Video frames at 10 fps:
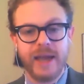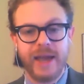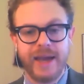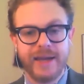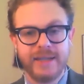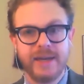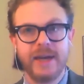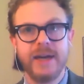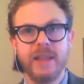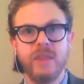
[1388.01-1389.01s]
And
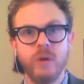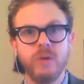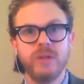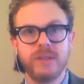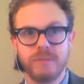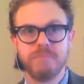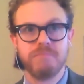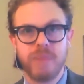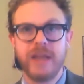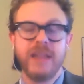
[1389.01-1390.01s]
uh, those,
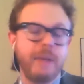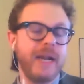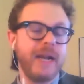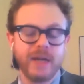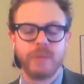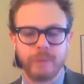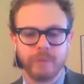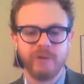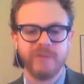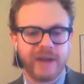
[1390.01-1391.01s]
I, I mean, I think I'll
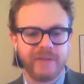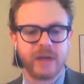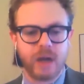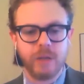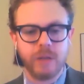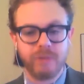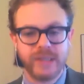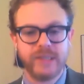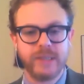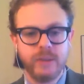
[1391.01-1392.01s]
probably revive that column
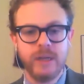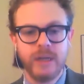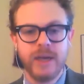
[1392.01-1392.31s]
pretty soon